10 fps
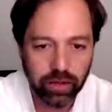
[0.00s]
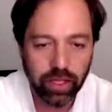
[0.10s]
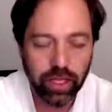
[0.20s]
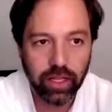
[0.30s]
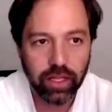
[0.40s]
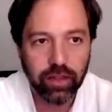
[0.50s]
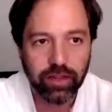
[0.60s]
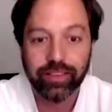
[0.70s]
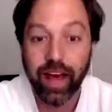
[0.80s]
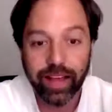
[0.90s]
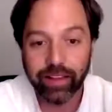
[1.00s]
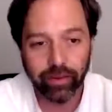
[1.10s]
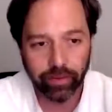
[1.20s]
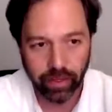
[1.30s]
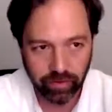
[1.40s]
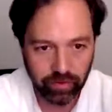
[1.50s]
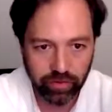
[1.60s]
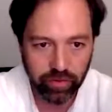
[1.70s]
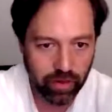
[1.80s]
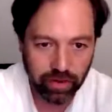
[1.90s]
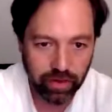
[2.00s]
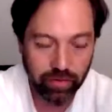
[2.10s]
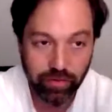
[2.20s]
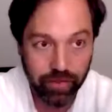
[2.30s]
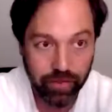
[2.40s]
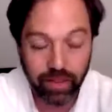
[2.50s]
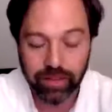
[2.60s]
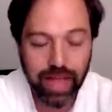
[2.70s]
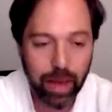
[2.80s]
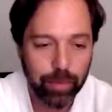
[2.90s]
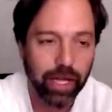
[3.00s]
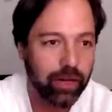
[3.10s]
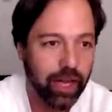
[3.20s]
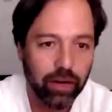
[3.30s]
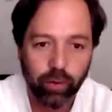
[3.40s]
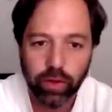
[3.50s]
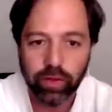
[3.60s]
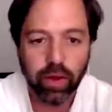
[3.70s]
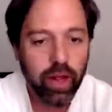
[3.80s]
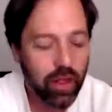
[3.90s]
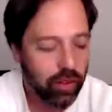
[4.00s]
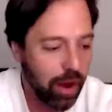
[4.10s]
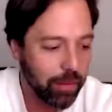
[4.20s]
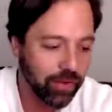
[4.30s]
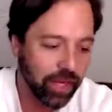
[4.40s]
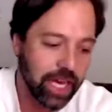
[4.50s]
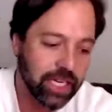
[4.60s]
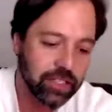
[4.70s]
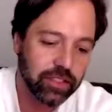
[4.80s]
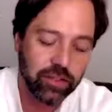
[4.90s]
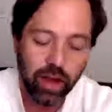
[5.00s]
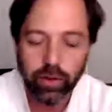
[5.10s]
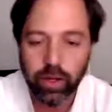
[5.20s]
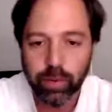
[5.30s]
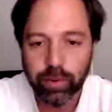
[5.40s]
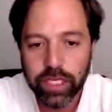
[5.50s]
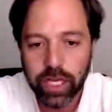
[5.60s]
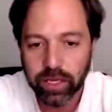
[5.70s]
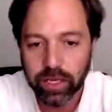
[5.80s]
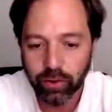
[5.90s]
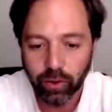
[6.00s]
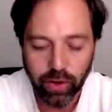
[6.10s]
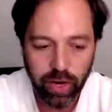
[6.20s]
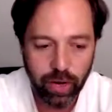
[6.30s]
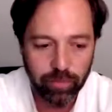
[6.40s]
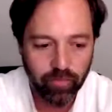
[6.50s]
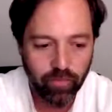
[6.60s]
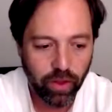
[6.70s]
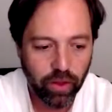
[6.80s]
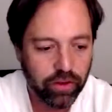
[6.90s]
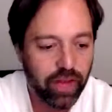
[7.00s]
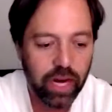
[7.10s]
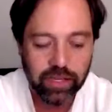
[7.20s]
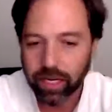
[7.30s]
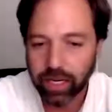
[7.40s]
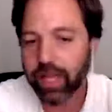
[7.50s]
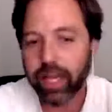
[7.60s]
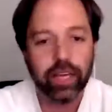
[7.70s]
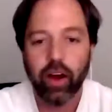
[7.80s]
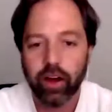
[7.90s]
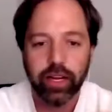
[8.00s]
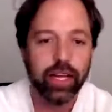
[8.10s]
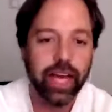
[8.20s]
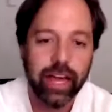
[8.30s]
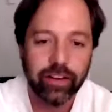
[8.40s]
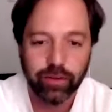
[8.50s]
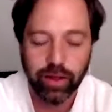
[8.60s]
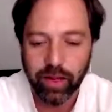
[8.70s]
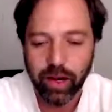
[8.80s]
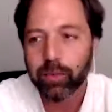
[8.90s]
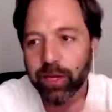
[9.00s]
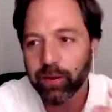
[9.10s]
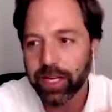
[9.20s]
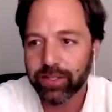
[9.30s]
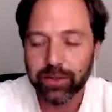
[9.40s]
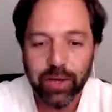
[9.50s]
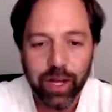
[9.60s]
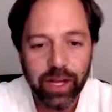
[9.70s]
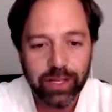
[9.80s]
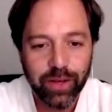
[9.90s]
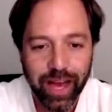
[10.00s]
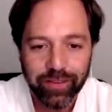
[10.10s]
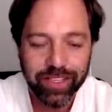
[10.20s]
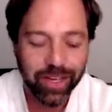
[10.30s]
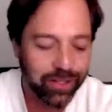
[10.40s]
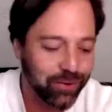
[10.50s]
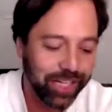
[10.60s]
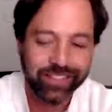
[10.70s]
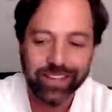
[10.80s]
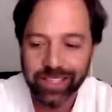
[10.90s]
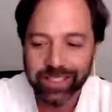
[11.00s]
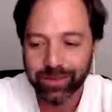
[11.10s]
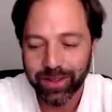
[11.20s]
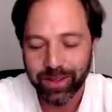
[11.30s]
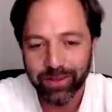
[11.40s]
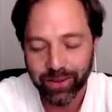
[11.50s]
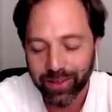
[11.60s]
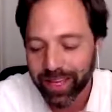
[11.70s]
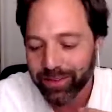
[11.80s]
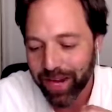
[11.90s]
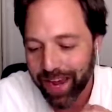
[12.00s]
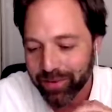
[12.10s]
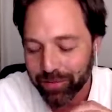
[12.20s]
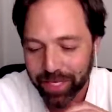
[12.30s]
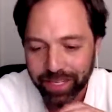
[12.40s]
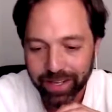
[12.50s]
the size of this thing that's happening and kind of what the ramifications. And so I really appreciated your desire to kind of take it on and engage. And so I thought, it would be great to have a direct discussion with you. So thanks for having me.